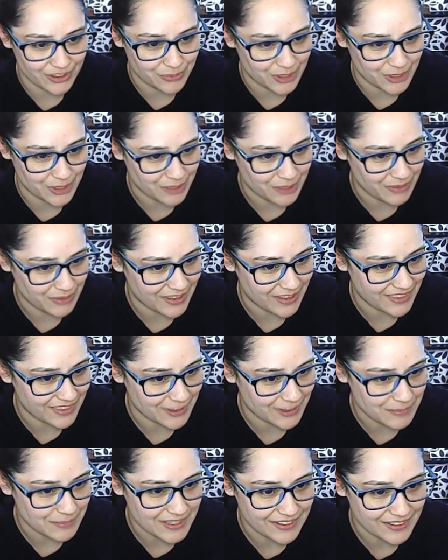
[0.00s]
work with,
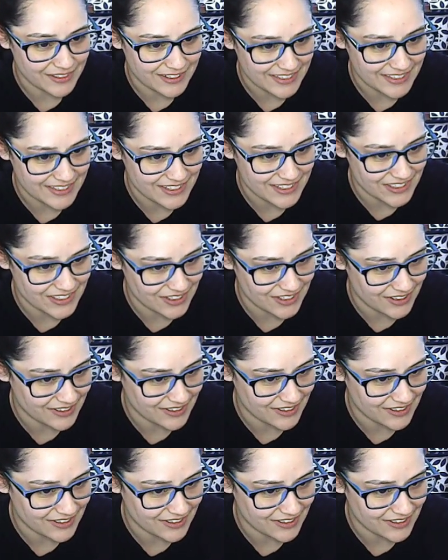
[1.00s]
it'll be a little easier.